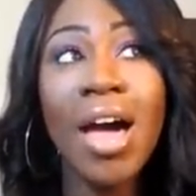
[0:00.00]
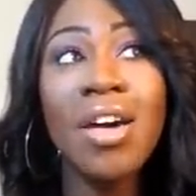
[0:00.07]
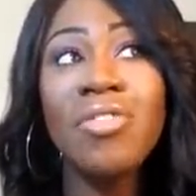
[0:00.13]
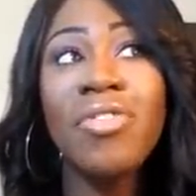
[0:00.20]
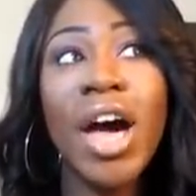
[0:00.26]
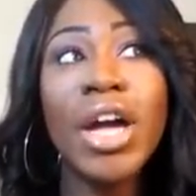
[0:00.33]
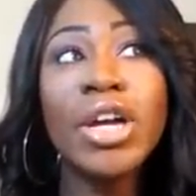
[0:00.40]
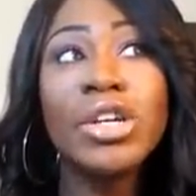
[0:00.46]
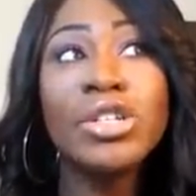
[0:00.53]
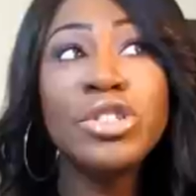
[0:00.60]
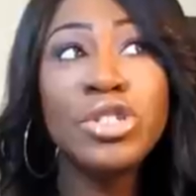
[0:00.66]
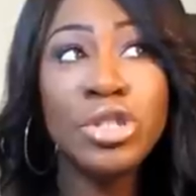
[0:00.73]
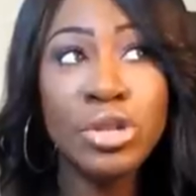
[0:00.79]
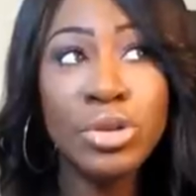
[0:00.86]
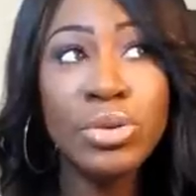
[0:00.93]
If I could
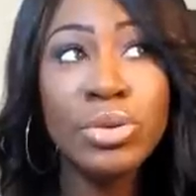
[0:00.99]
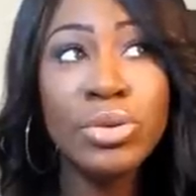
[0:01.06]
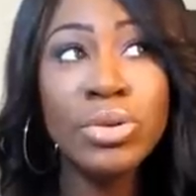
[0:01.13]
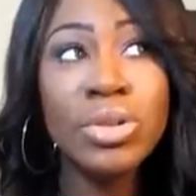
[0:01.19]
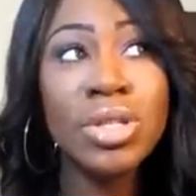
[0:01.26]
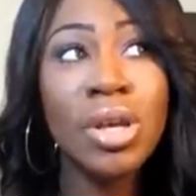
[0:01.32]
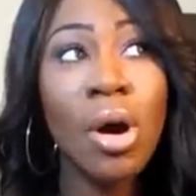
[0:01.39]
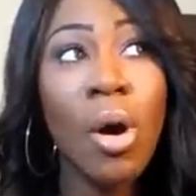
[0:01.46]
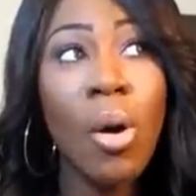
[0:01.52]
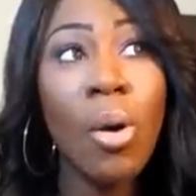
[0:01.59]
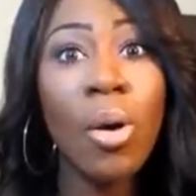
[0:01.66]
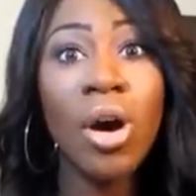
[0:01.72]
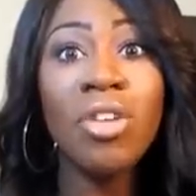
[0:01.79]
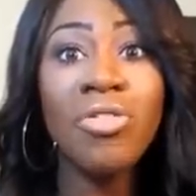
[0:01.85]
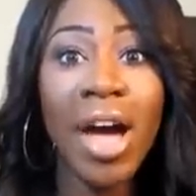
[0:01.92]
choose,
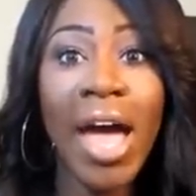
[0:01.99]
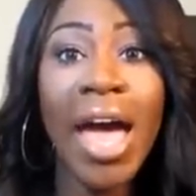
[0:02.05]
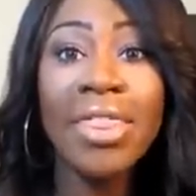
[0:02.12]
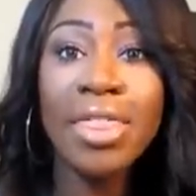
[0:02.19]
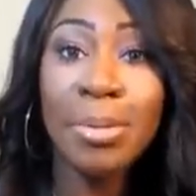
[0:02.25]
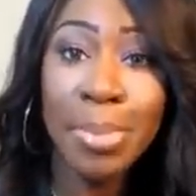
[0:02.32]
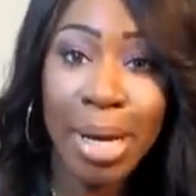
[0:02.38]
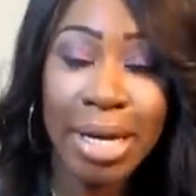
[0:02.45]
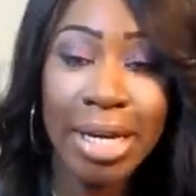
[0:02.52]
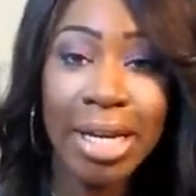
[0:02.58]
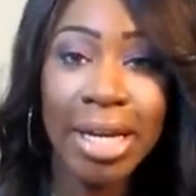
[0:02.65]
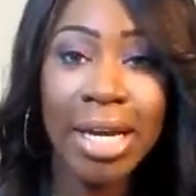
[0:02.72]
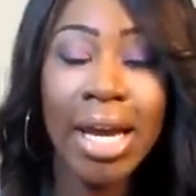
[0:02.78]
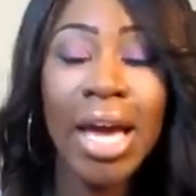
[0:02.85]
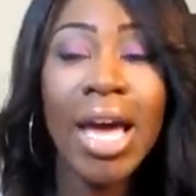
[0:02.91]
or if I had the
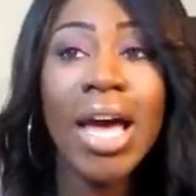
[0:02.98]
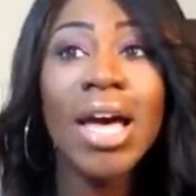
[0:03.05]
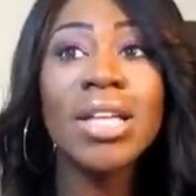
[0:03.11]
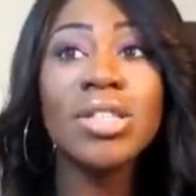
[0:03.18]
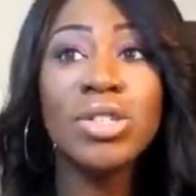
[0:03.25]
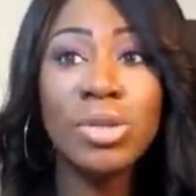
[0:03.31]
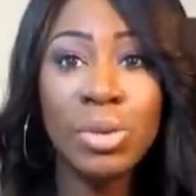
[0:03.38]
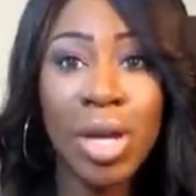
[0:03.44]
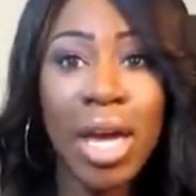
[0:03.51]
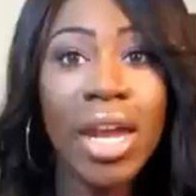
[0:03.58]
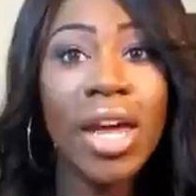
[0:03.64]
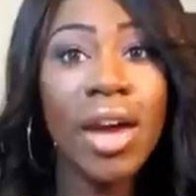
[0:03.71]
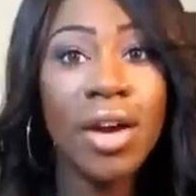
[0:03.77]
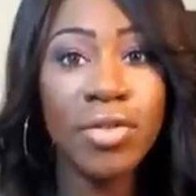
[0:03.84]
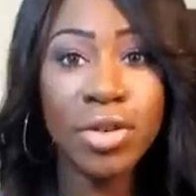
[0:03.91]
money to
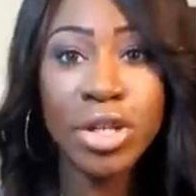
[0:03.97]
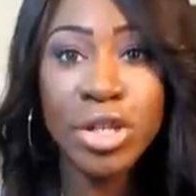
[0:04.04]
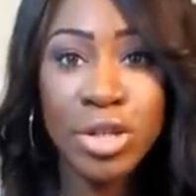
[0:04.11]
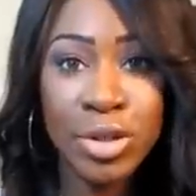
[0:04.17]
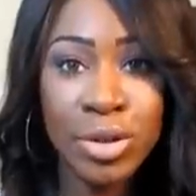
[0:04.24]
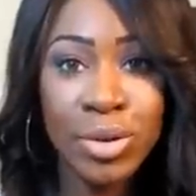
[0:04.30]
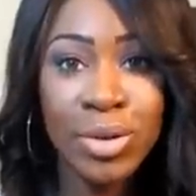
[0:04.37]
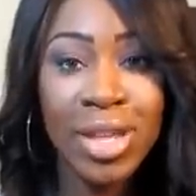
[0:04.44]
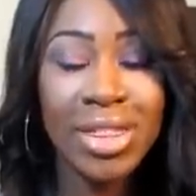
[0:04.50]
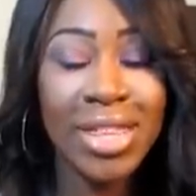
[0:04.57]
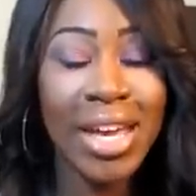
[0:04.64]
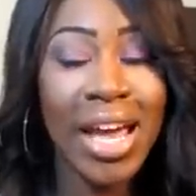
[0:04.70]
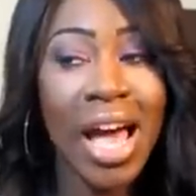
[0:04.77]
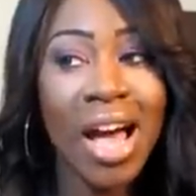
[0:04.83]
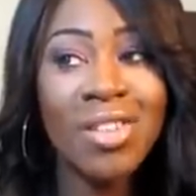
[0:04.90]
get every shoe that
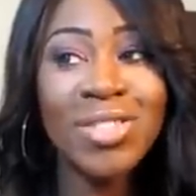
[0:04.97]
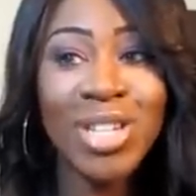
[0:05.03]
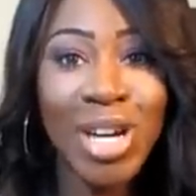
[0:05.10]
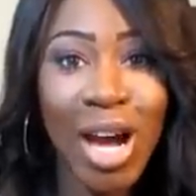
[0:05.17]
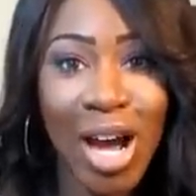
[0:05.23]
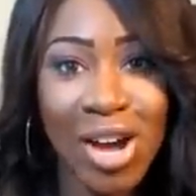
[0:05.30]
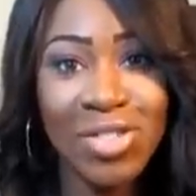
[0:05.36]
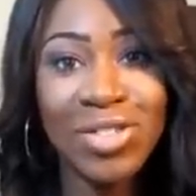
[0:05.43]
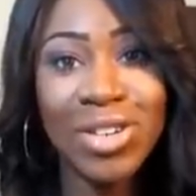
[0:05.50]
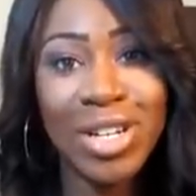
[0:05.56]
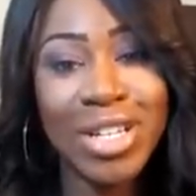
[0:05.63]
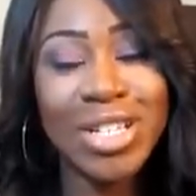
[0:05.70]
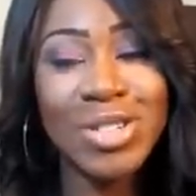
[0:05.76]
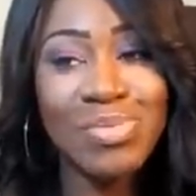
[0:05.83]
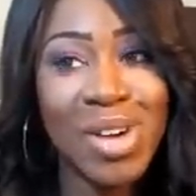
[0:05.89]
they have to offer
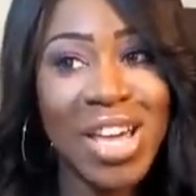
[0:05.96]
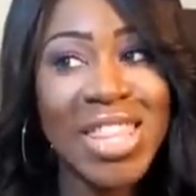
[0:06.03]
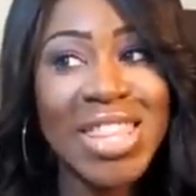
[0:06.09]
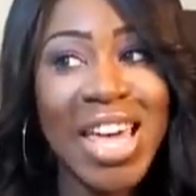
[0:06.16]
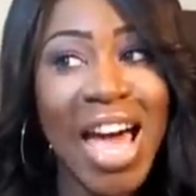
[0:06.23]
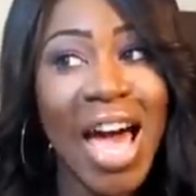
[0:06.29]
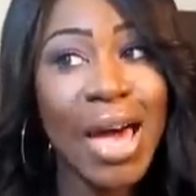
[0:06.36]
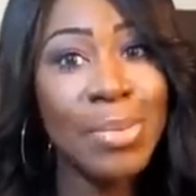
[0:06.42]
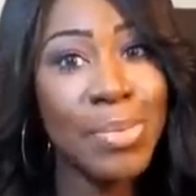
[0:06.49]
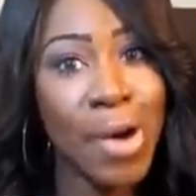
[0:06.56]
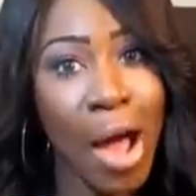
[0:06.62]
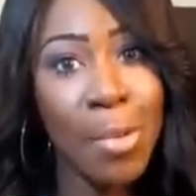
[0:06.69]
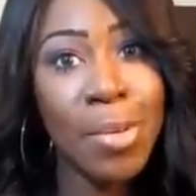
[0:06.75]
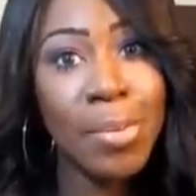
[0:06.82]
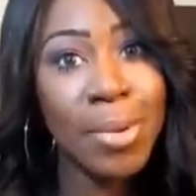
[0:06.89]
each month, I
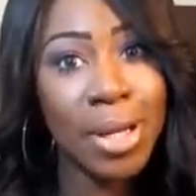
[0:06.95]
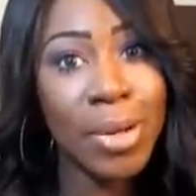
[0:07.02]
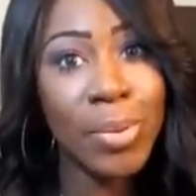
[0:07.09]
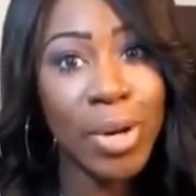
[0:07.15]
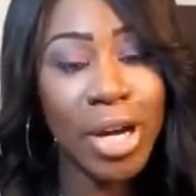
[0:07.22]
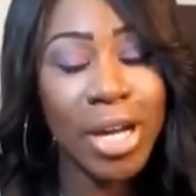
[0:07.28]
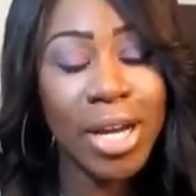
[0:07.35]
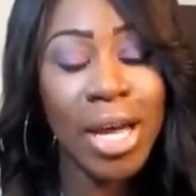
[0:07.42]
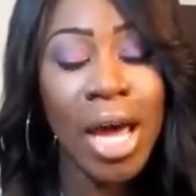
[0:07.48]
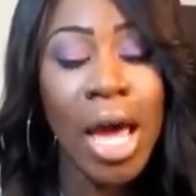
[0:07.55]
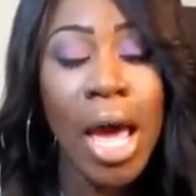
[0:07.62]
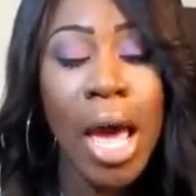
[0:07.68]
probably would.